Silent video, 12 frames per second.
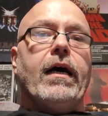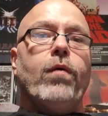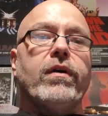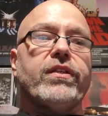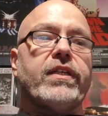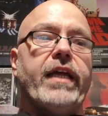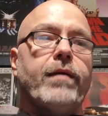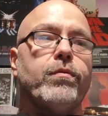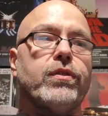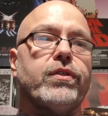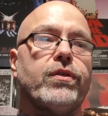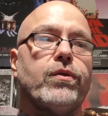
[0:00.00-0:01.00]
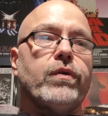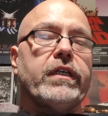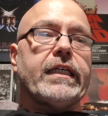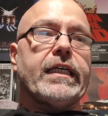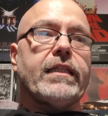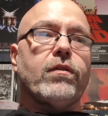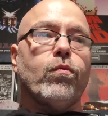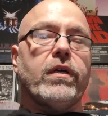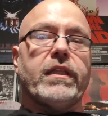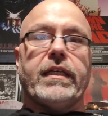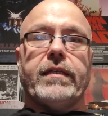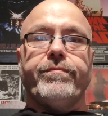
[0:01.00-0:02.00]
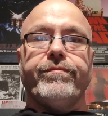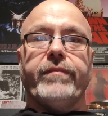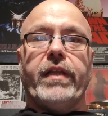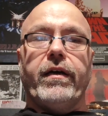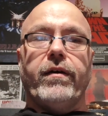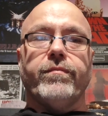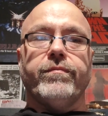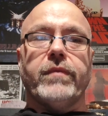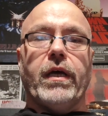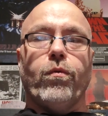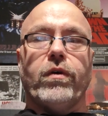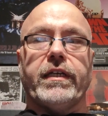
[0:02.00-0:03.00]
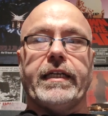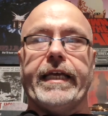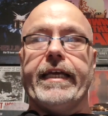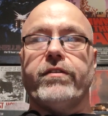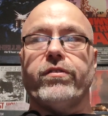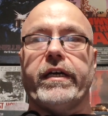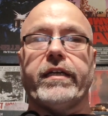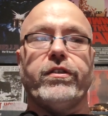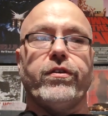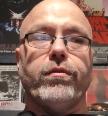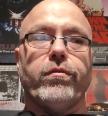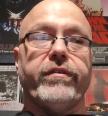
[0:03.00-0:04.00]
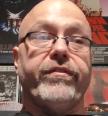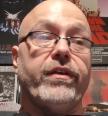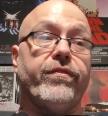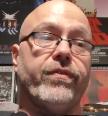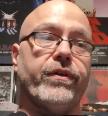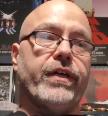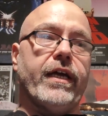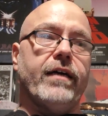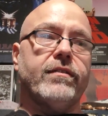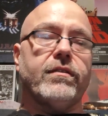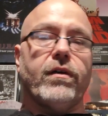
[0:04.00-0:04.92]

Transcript: I wasn't able to uh, get the one that you know I wanted to get so I could do the review for you guys.